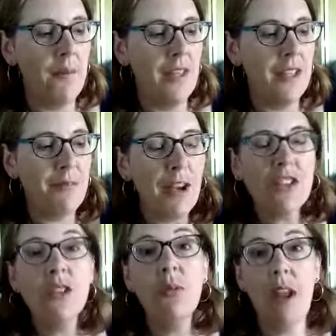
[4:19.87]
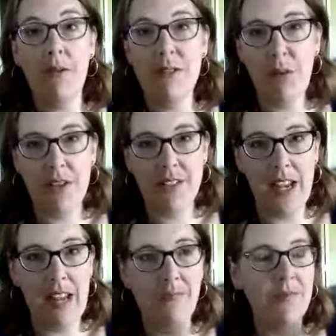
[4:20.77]
especially when I was
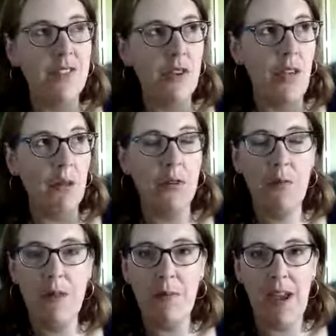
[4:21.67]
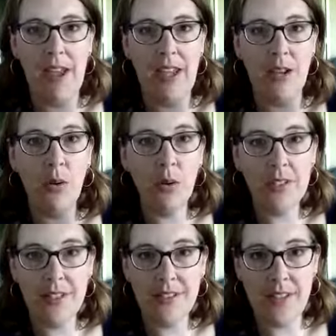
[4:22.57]
president. So that would have been my
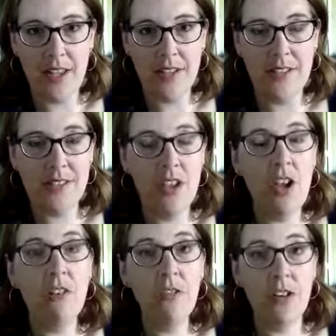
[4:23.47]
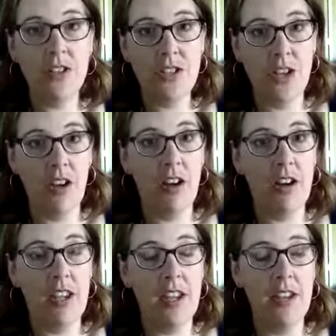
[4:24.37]
oldest son's first year
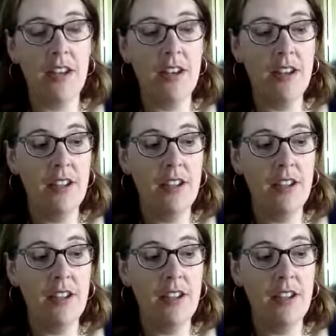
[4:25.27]
in